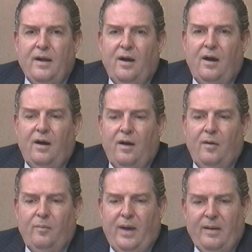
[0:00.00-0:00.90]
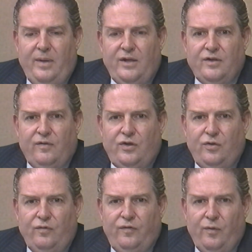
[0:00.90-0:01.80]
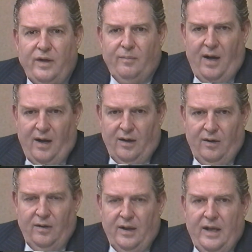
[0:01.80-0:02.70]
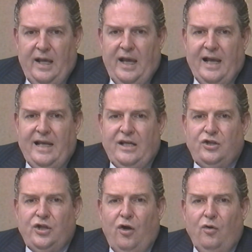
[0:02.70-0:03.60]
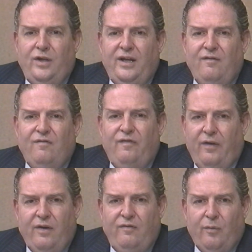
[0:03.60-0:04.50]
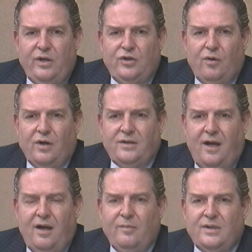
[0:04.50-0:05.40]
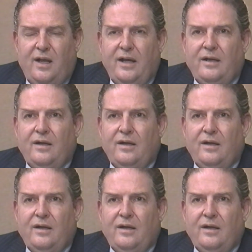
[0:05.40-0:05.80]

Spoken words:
by means of a two-fluid model. And he showed that in very, very short times, like